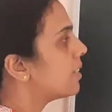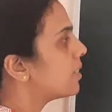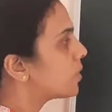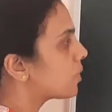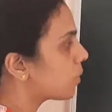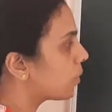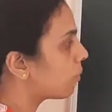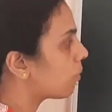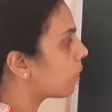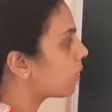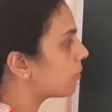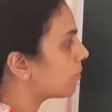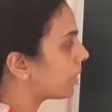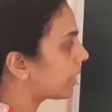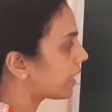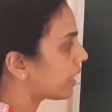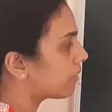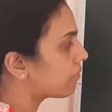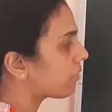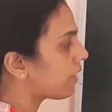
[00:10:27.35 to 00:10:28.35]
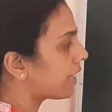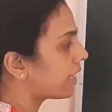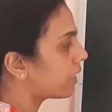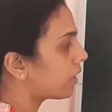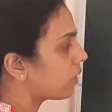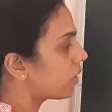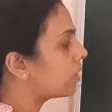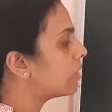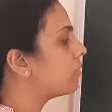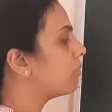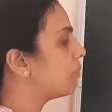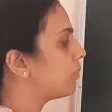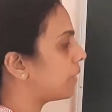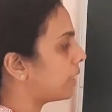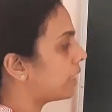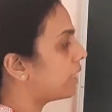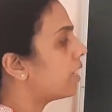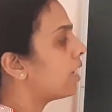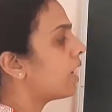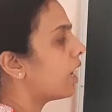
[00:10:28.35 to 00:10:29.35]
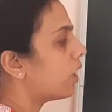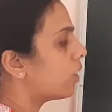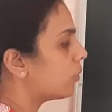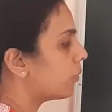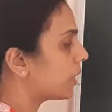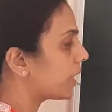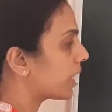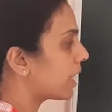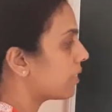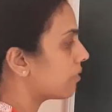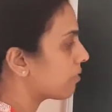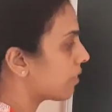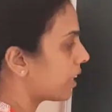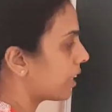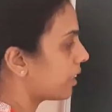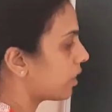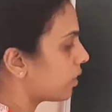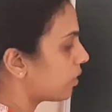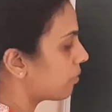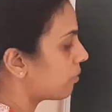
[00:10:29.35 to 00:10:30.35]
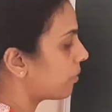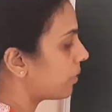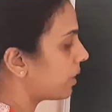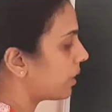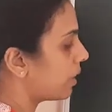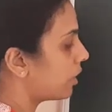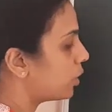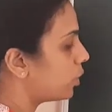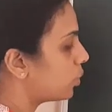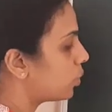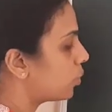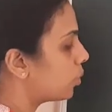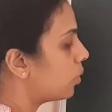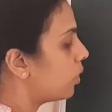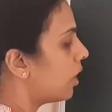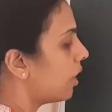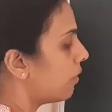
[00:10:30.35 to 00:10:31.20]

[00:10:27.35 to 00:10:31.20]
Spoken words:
So what we can find out? V. How we can find out V? U.